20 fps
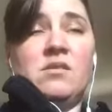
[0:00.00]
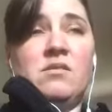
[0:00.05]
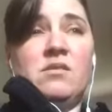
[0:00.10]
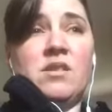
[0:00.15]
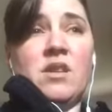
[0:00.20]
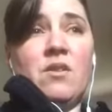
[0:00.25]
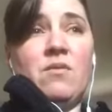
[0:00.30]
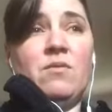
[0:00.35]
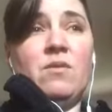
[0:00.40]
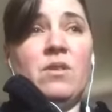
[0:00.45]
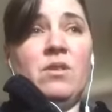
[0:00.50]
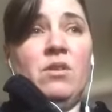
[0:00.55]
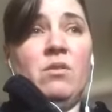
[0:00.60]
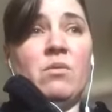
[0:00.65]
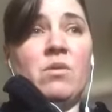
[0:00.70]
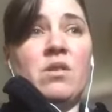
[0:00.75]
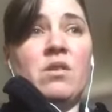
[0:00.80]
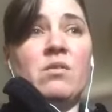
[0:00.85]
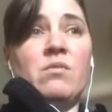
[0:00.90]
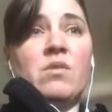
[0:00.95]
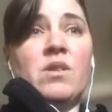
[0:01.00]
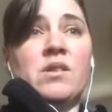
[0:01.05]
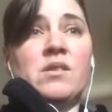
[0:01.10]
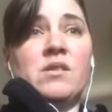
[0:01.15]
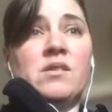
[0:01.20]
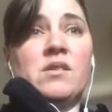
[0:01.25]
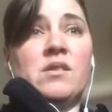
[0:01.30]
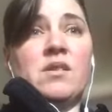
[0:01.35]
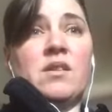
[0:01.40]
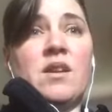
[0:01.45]
definitely one of the
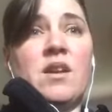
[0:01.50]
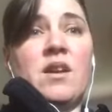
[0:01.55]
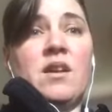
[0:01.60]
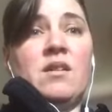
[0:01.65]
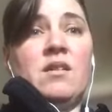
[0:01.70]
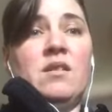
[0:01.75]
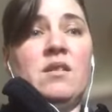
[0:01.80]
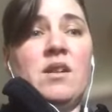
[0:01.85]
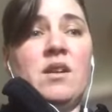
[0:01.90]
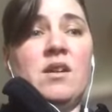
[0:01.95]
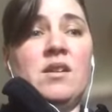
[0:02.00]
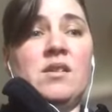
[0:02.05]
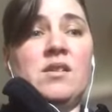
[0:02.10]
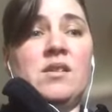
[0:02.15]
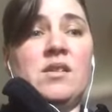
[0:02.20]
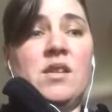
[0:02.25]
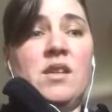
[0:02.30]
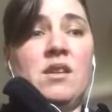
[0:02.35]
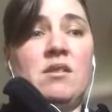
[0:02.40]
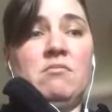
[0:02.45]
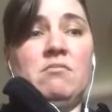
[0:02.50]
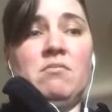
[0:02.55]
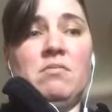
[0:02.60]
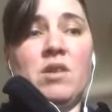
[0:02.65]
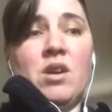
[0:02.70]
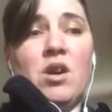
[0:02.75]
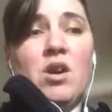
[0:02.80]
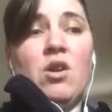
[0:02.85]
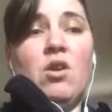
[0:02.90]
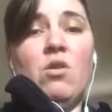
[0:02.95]
ones that I see
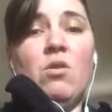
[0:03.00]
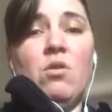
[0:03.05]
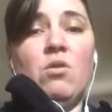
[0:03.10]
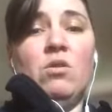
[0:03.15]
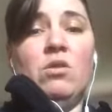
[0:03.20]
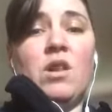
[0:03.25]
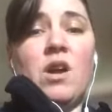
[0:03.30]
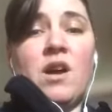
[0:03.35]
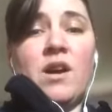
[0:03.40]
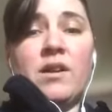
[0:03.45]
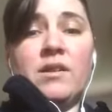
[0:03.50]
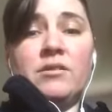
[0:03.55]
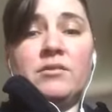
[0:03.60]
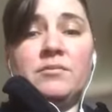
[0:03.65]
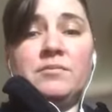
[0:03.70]
a whole lot.